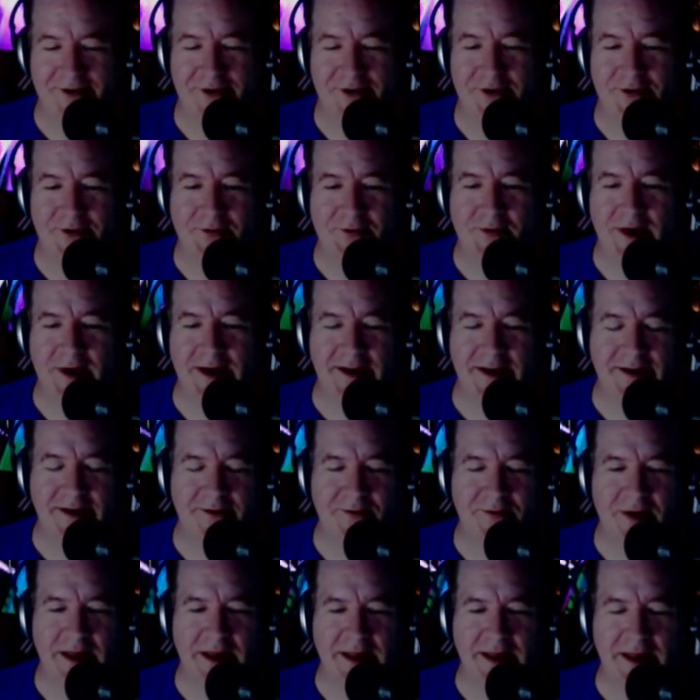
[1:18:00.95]
know
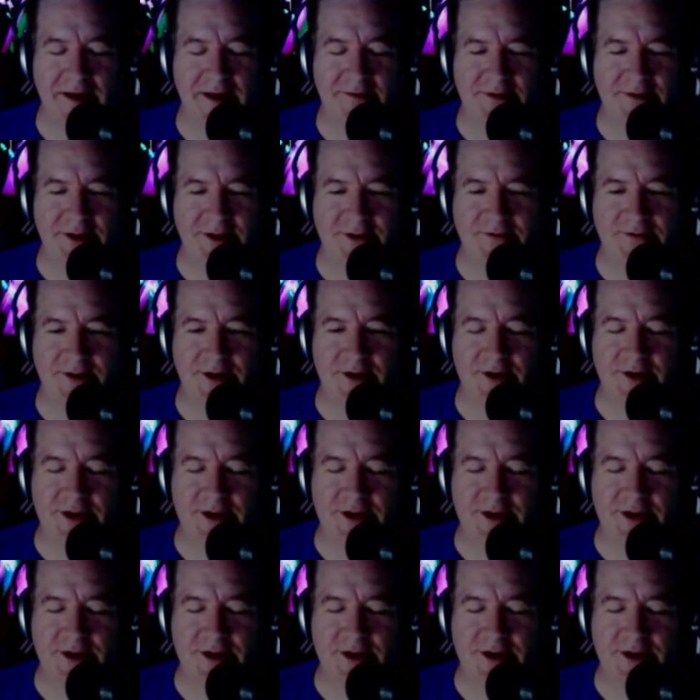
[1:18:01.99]
why they have such varied